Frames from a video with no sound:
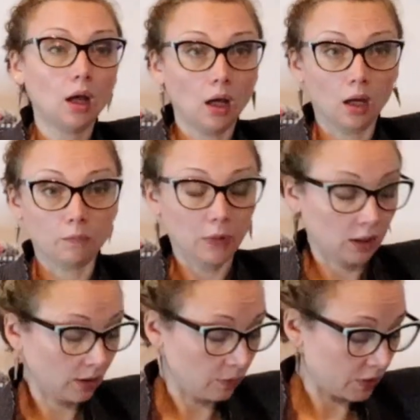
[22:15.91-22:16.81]

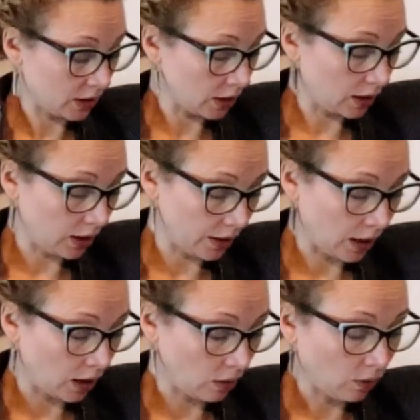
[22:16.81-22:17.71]
And I think particularly
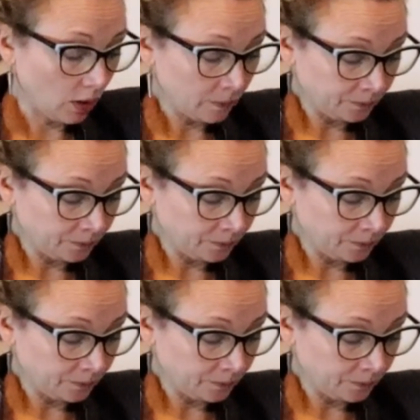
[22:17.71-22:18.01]
now,